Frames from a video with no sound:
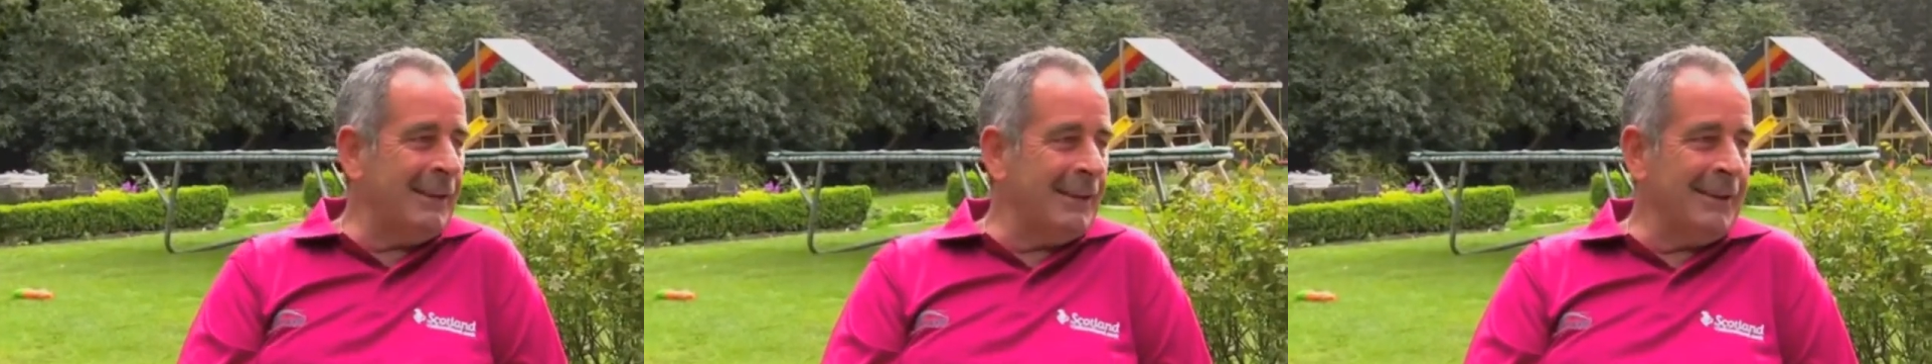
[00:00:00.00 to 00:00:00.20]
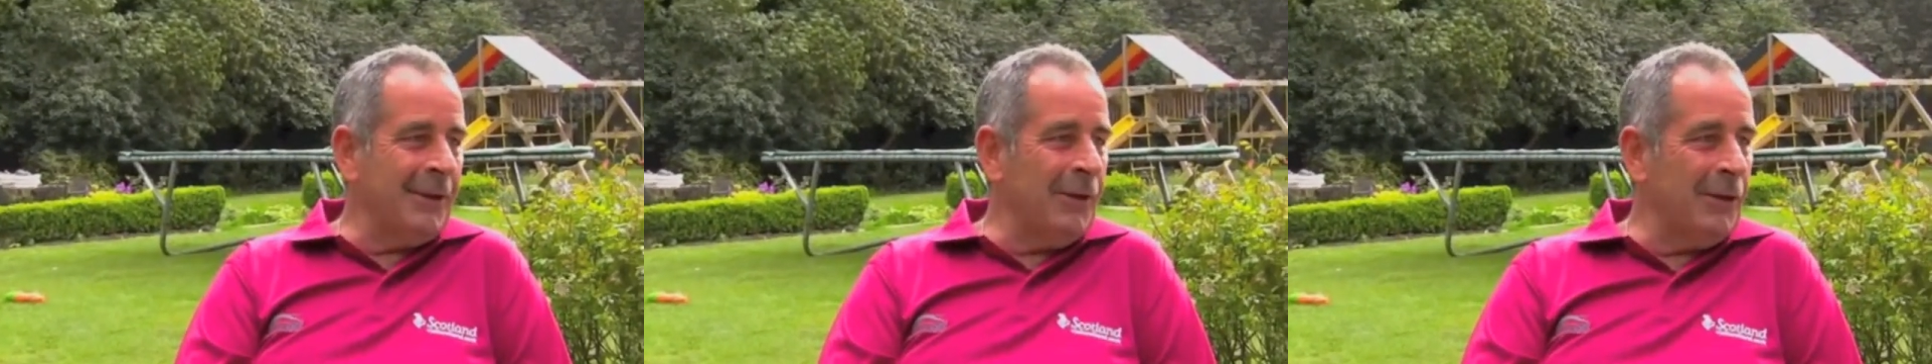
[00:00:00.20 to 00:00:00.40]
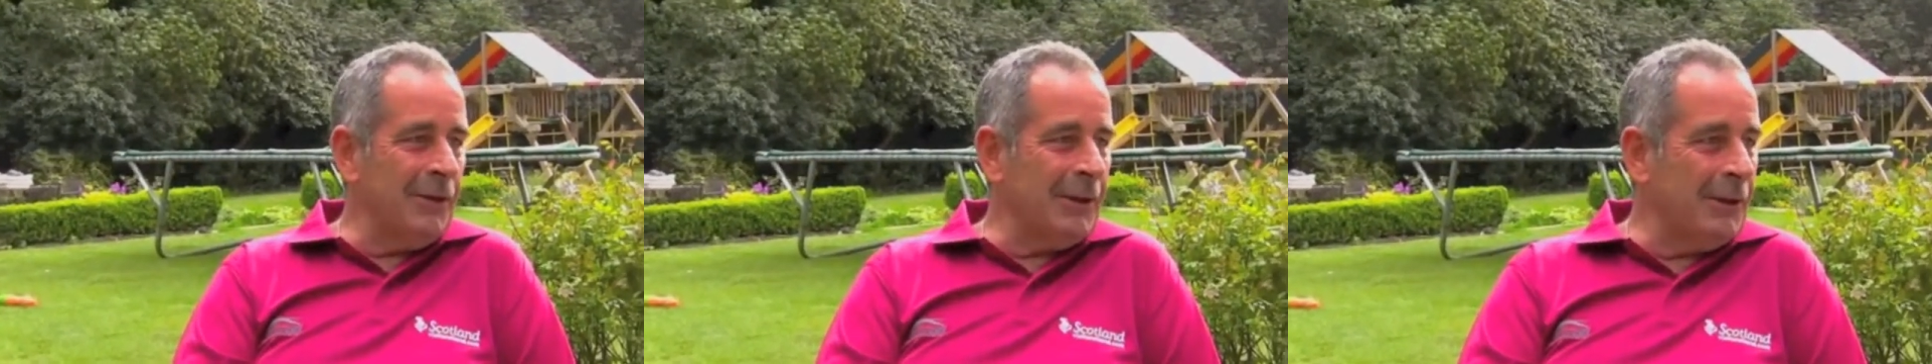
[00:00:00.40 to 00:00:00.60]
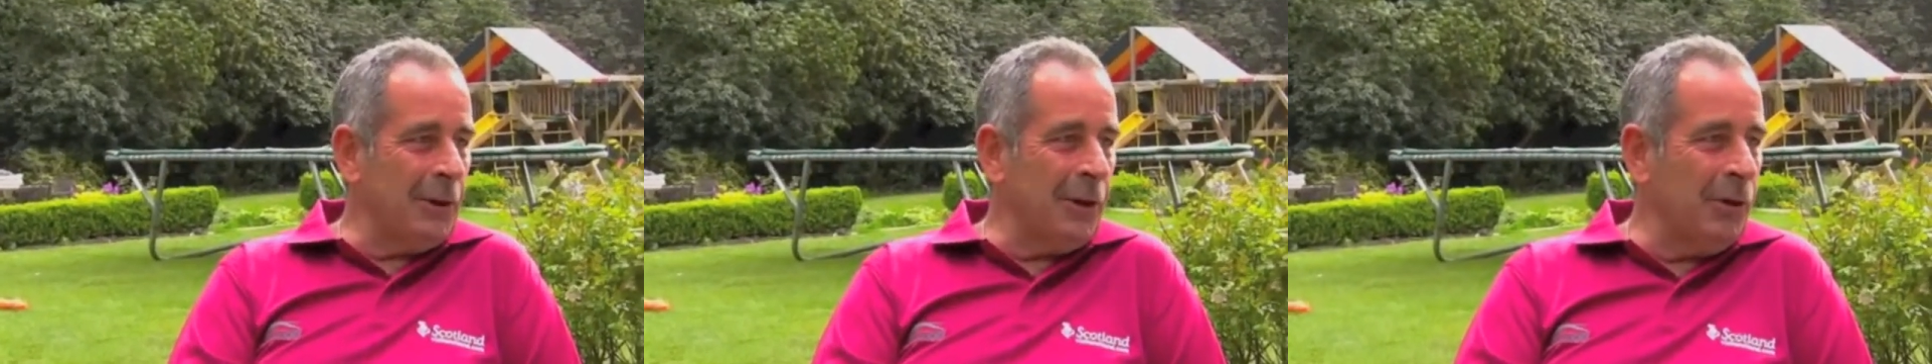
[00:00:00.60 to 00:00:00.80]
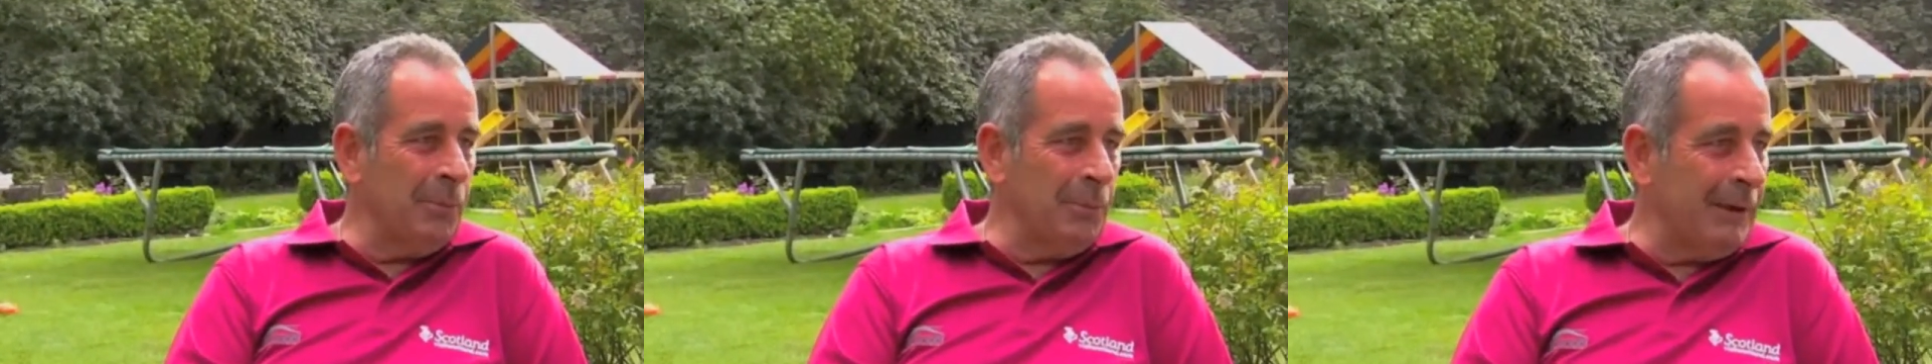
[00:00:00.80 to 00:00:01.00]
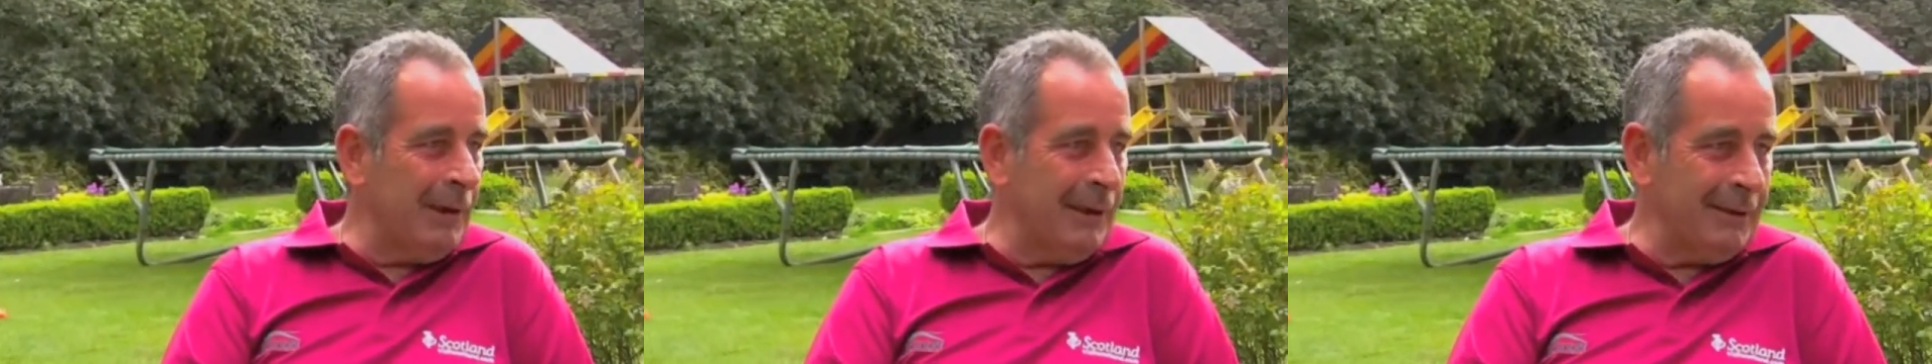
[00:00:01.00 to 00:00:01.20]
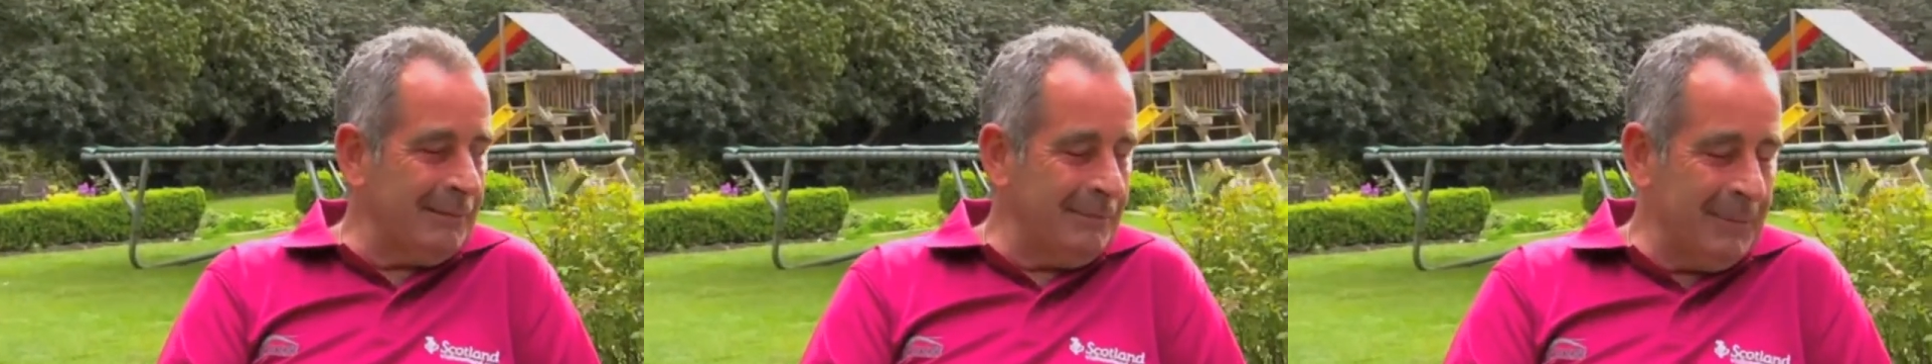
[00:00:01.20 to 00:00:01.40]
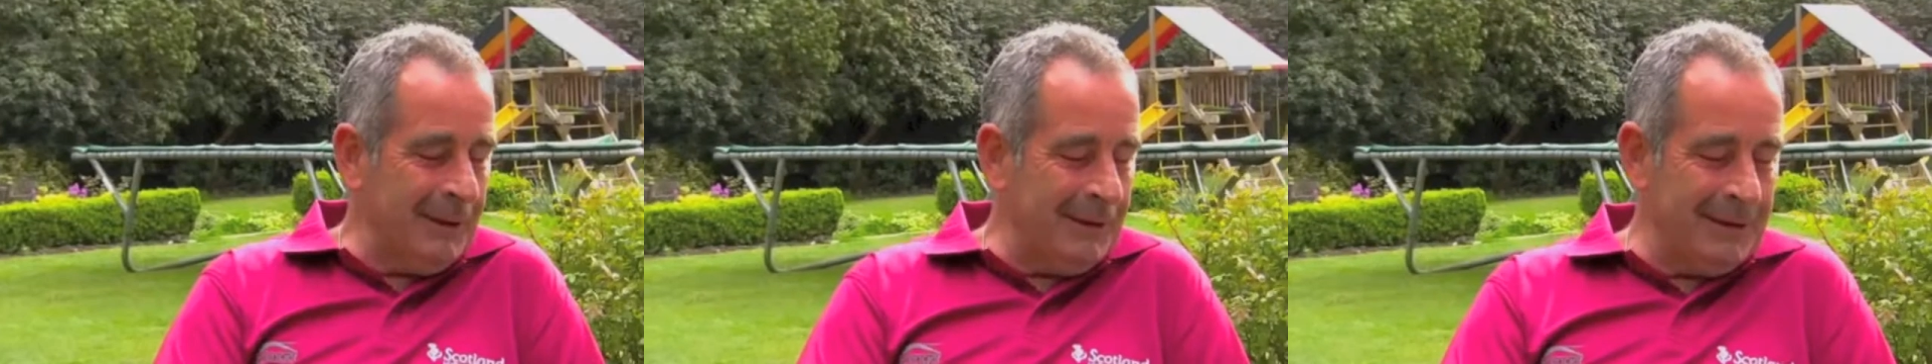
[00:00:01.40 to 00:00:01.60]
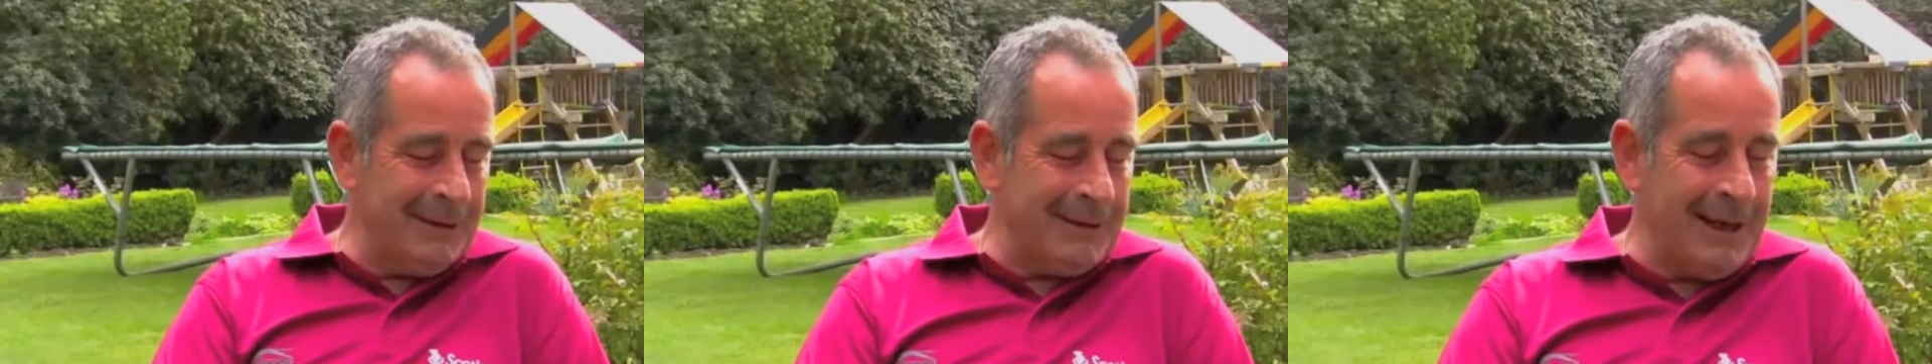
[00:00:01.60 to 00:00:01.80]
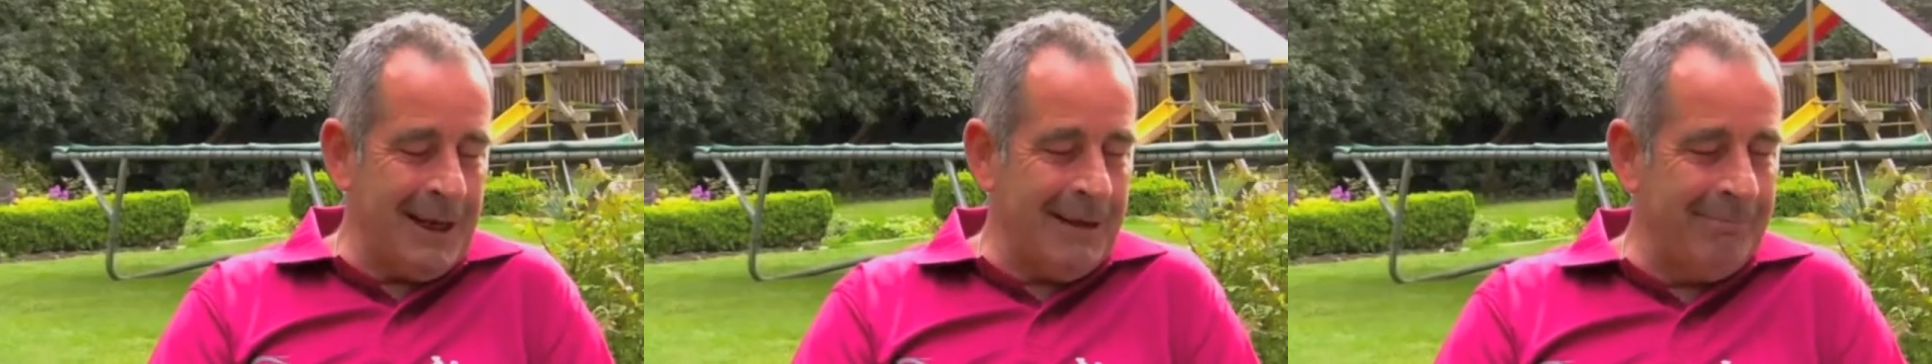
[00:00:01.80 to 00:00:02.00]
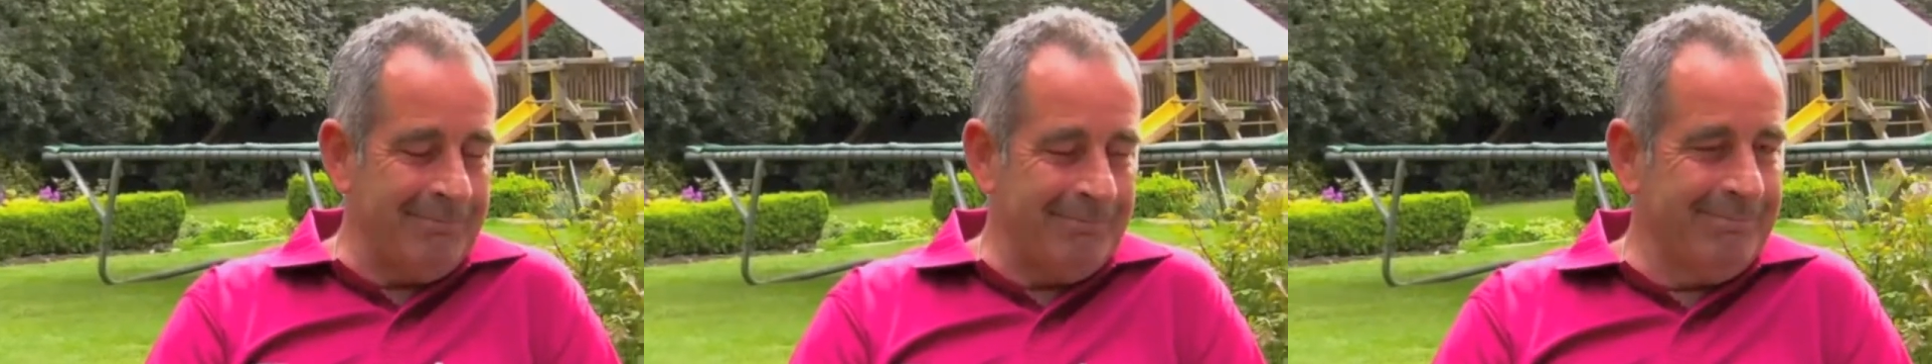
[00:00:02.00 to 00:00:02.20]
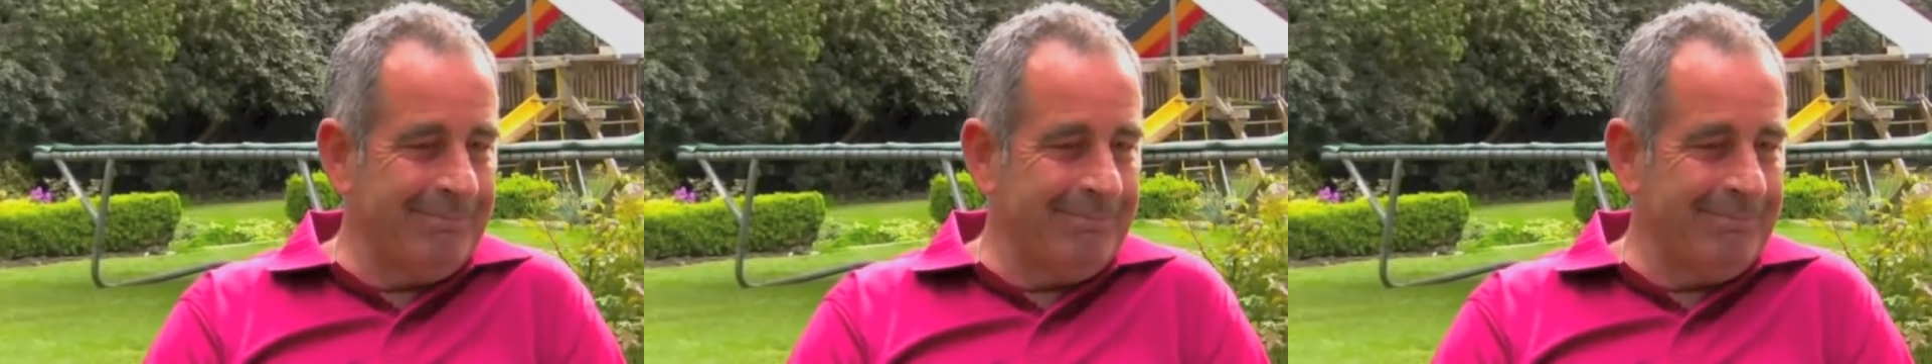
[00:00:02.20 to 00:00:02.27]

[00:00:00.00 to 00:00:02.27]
and all they'd all mean the same.